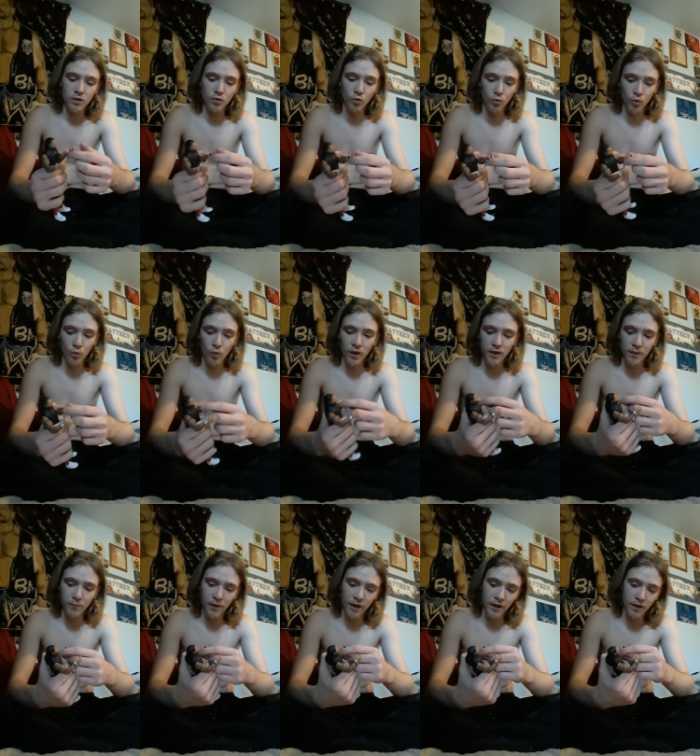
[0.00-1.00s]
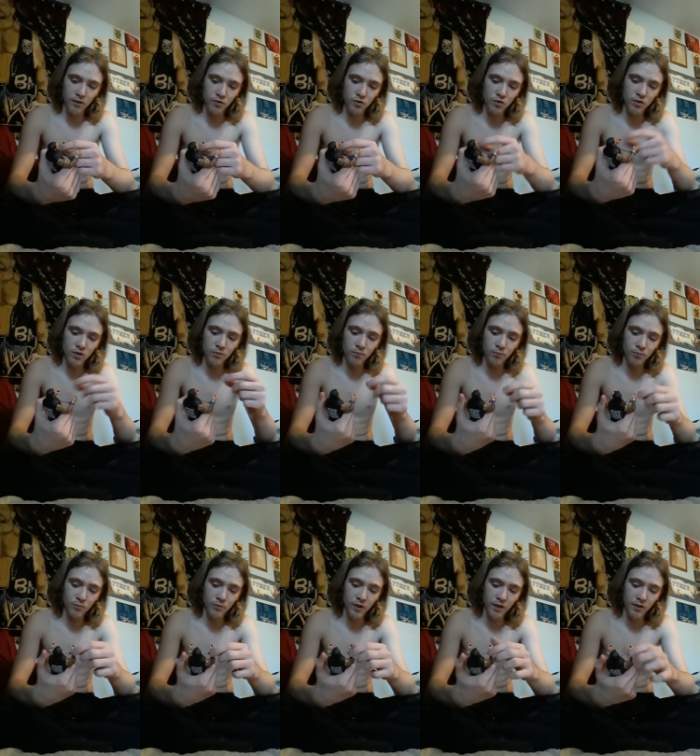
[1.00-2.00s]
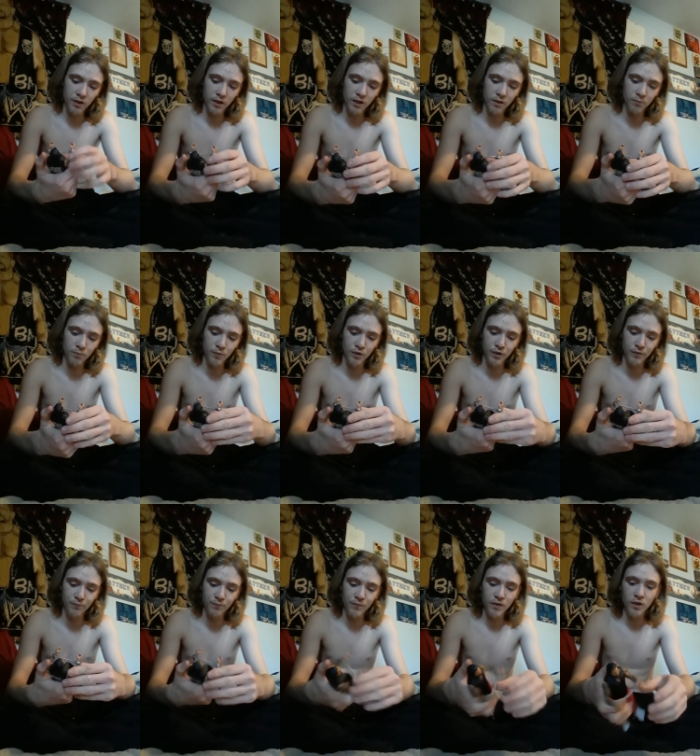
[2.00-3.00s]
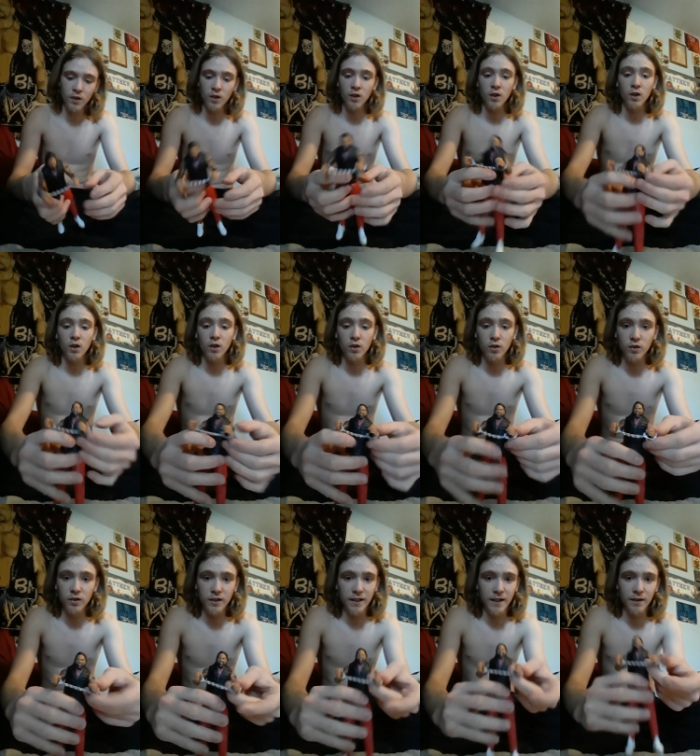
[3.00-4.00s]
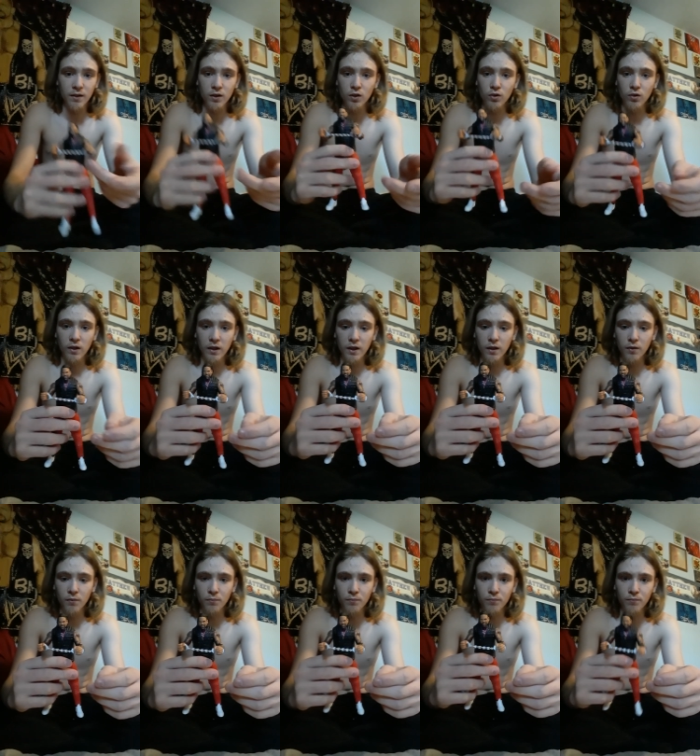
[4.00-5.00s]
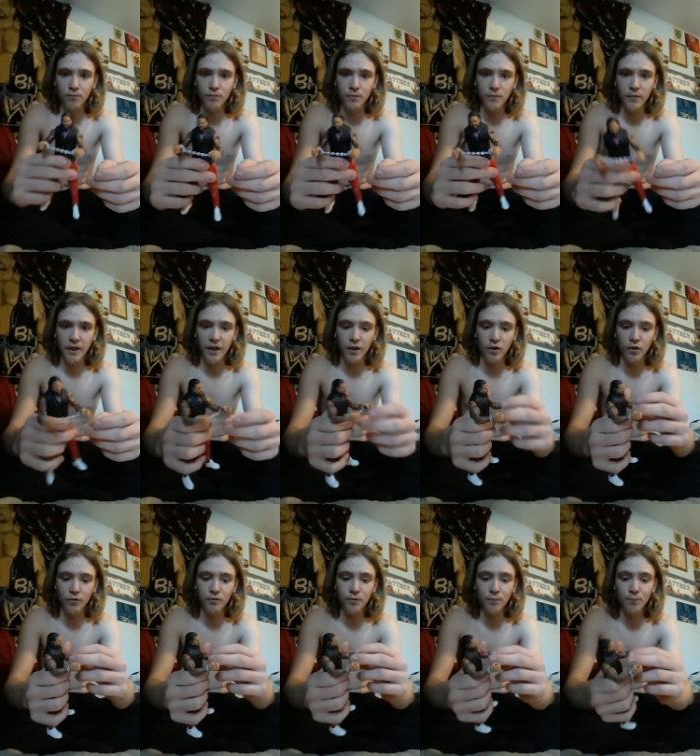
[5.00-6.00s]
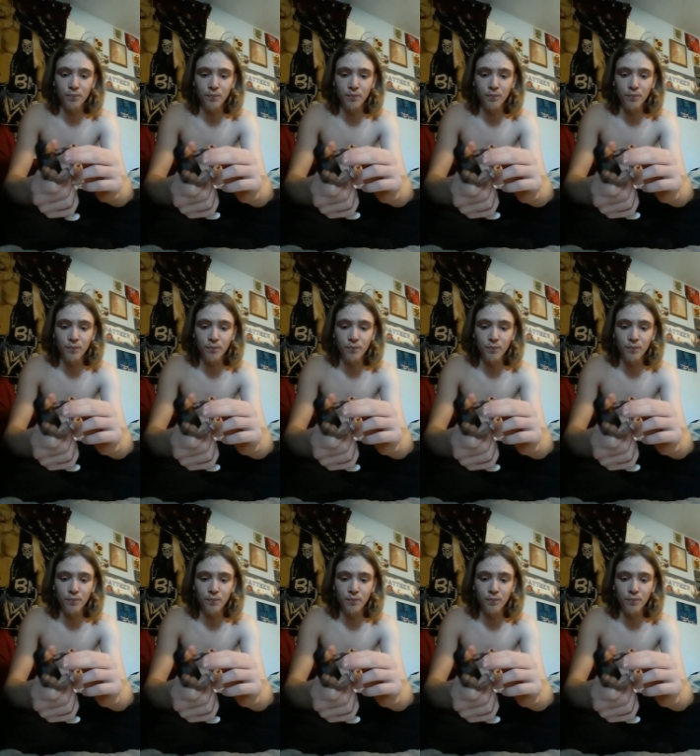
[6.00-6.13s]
Don't know why they packaged him like that, but yeah, you can get him handcuffed.